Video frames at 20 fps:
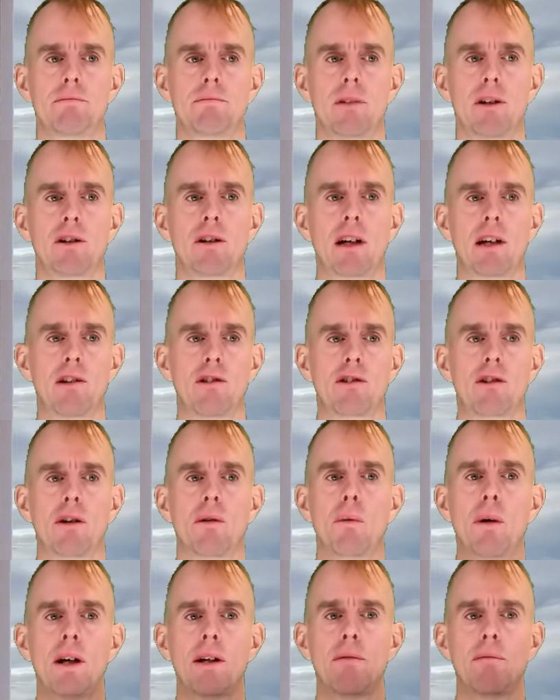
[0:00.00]
Okay,
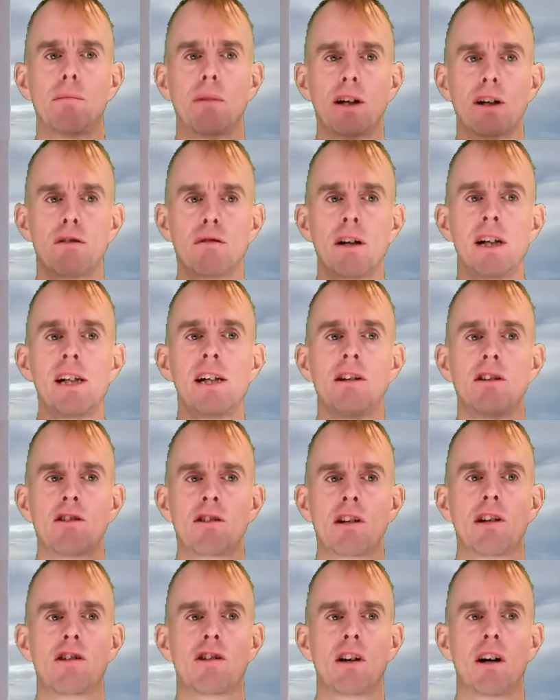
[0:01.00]
so when my gradient
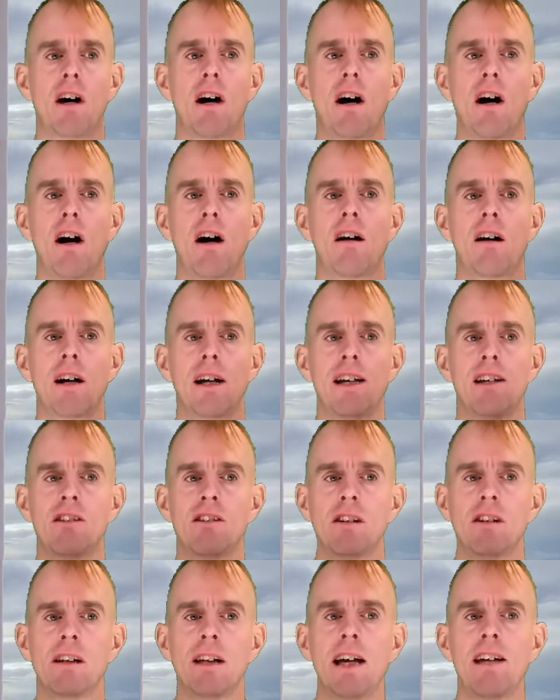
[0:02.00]
sensor R
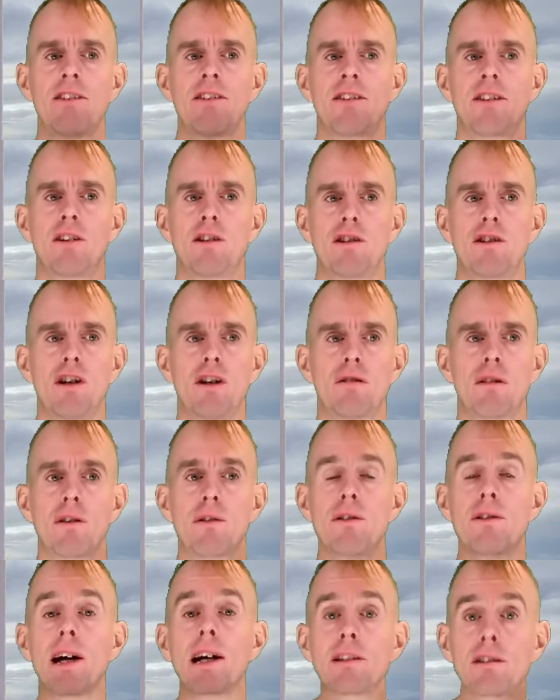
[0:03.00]
is less than
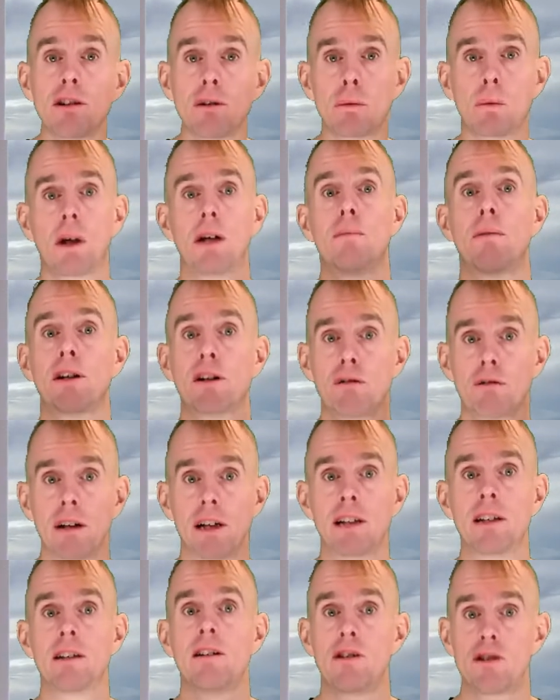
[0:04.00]
0, that is where my
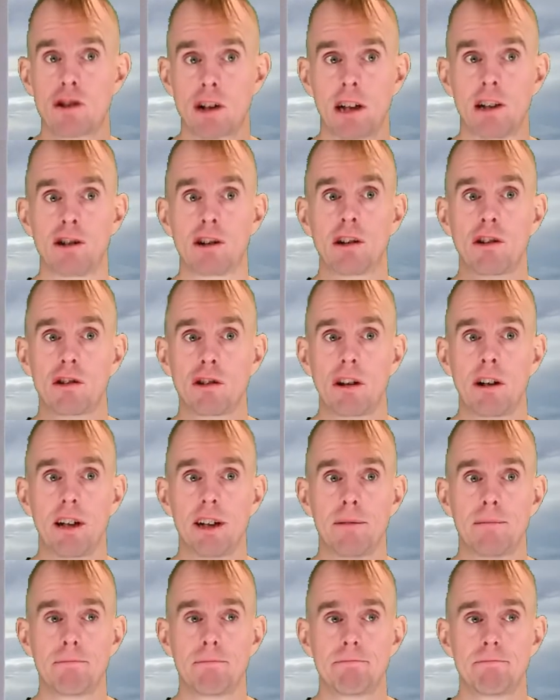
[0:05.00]
gradient is changing sign.